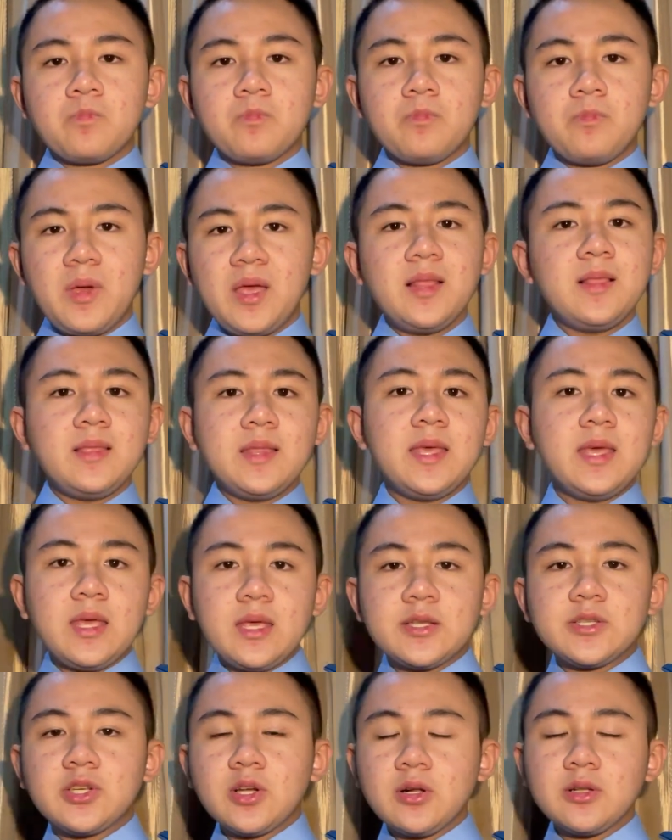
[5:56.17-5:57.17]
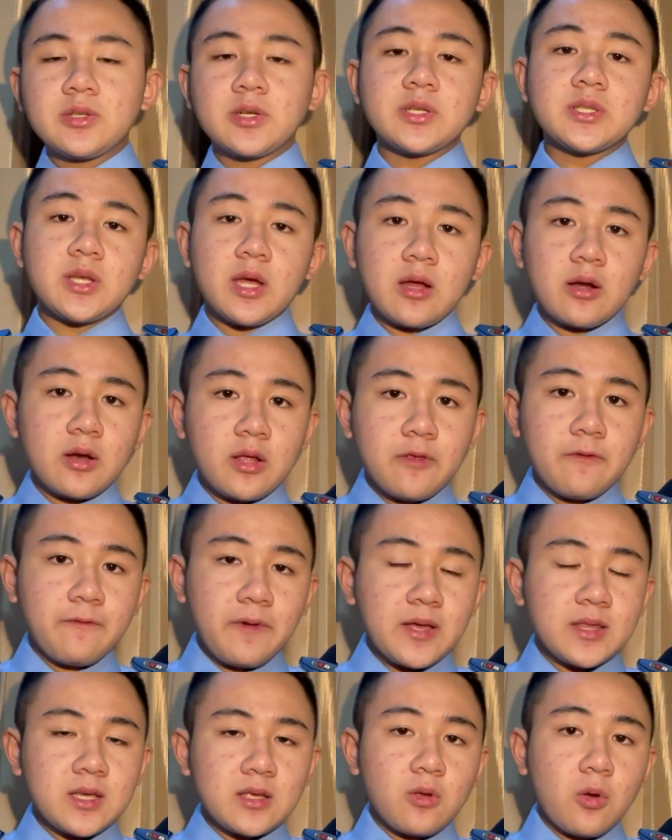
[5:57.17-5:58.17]
mainly children are
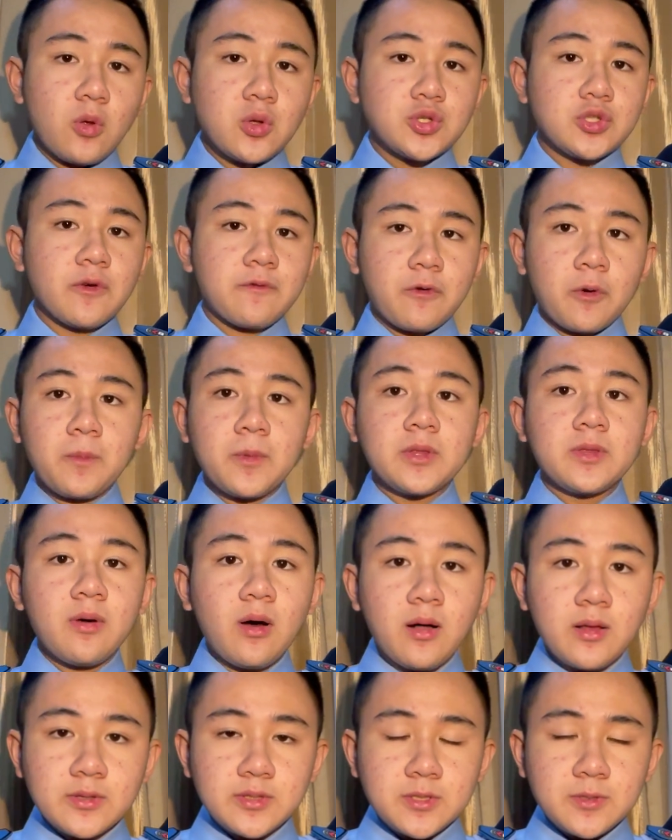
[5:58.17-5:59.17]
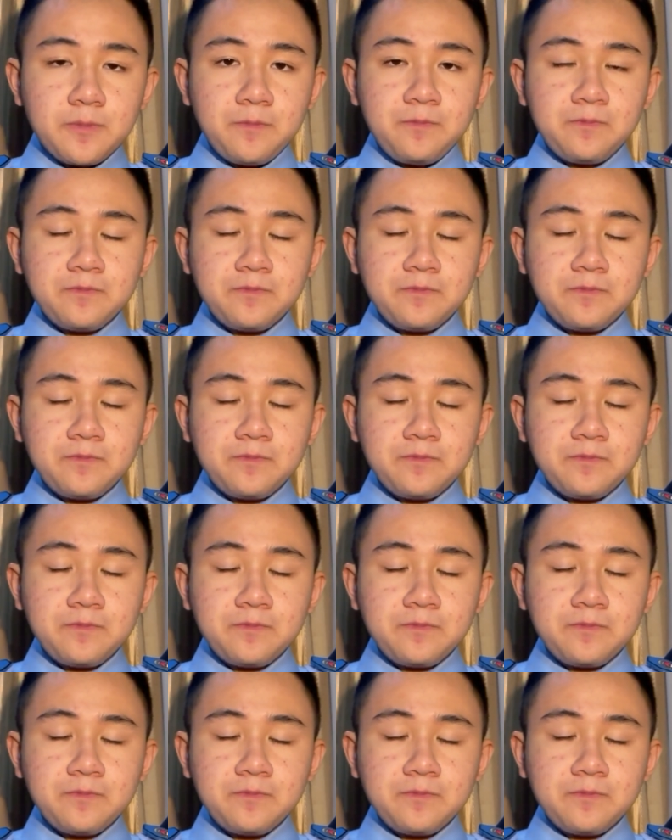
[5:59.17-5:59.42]
infected also from adults.